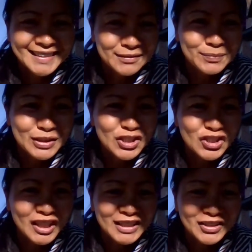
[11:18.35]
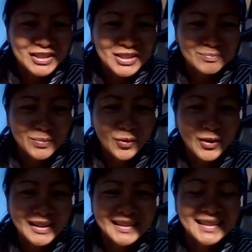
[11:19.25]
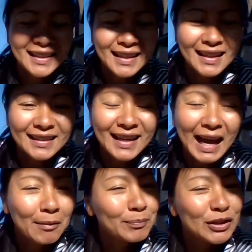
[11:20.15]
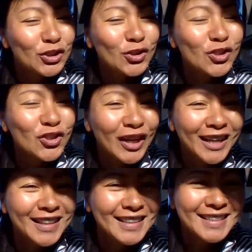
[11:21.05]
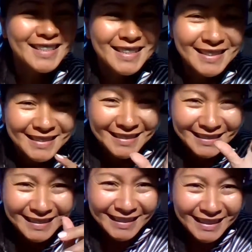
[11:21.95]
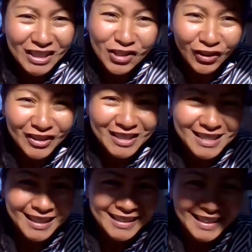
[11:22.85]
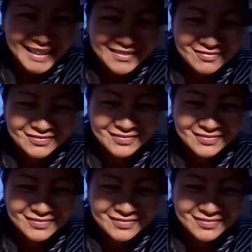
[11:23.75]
Appreciate your support and happy to share this. Enjoy your Sunday.